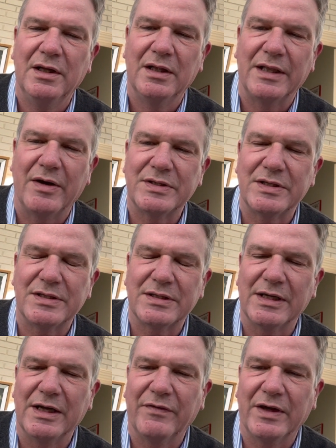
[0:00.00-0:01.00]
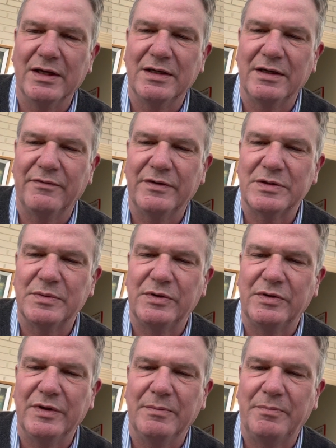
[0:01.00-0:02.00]
That was a significant difference
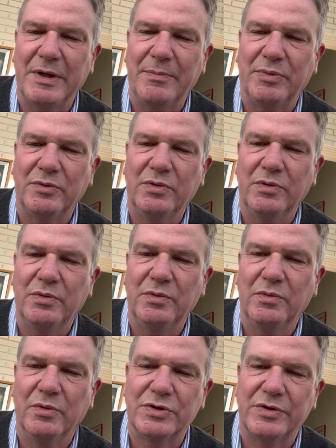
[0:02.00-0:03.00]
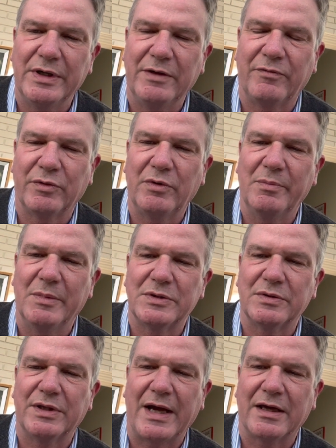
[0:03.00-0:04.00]
between people who were treated for 3 months
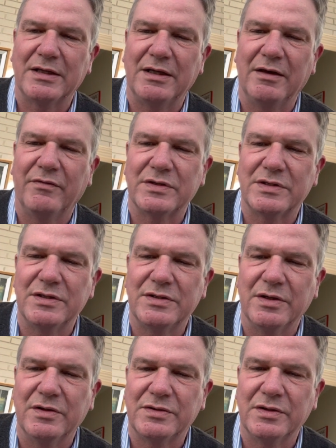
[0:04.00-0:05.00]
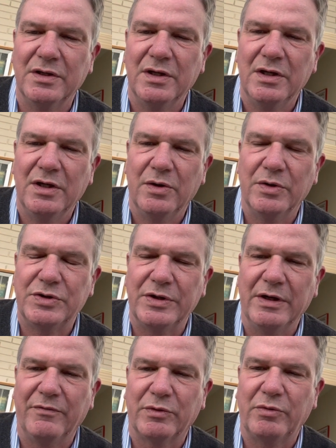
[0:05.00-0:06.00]
with Accutane versus those who were
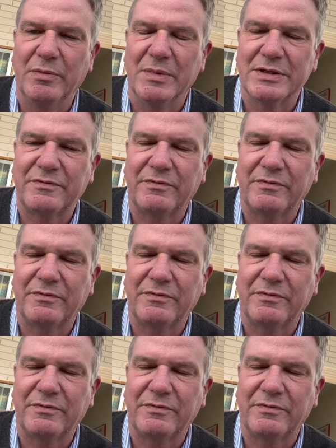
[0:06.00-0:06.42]
treated for 3 months